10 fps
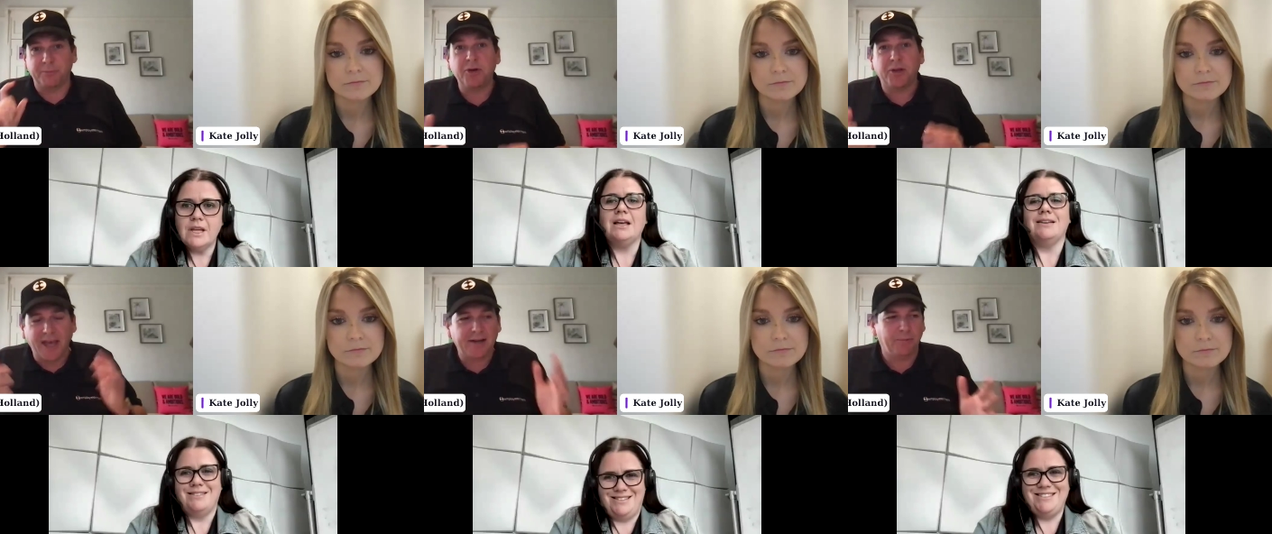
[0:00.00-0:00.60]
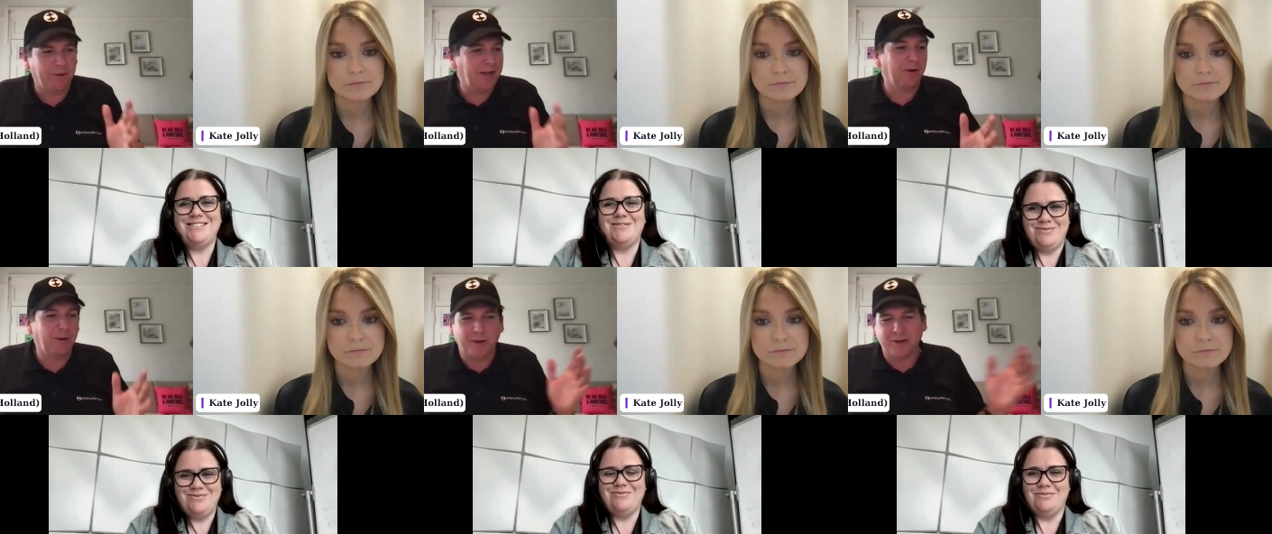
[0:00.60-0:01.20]
Speaker 1: communicate it really
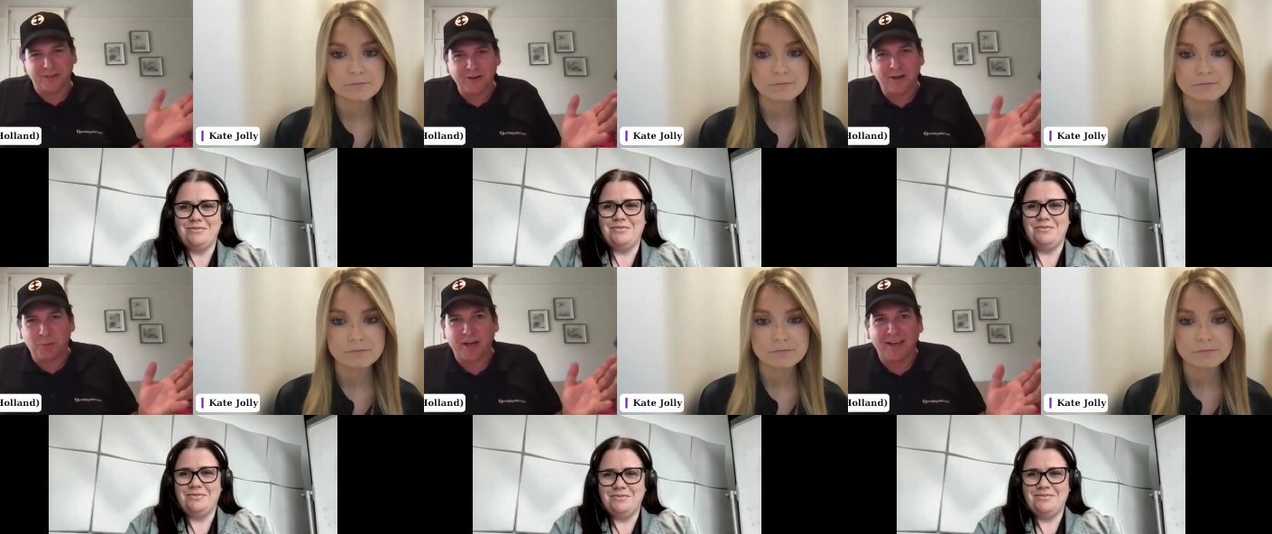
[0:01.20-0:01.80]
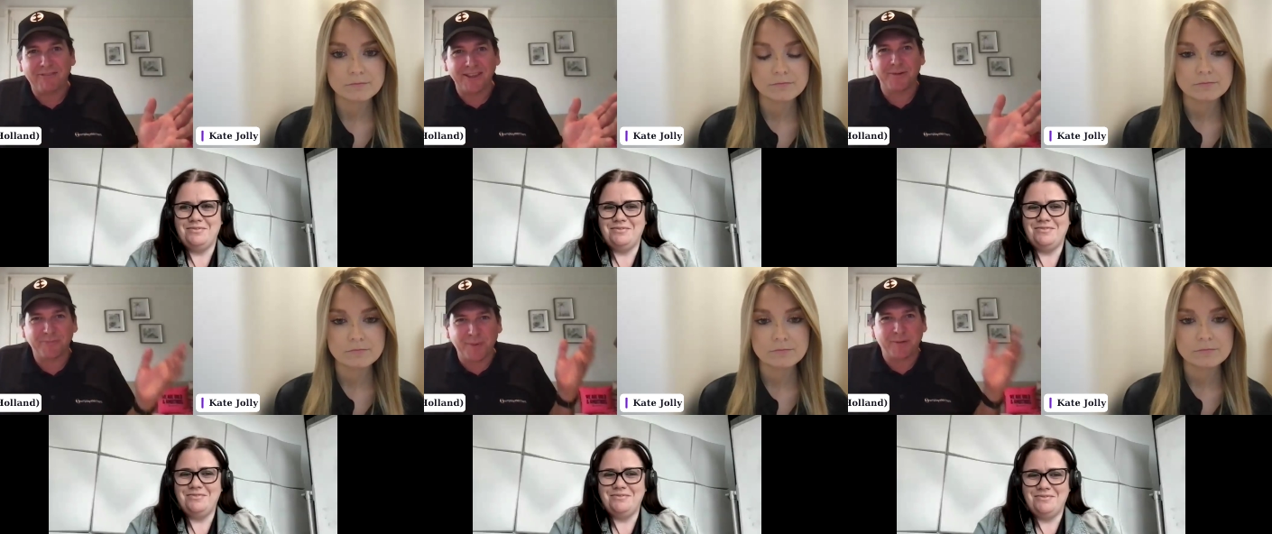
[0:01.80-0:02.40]
well because there's no point having them if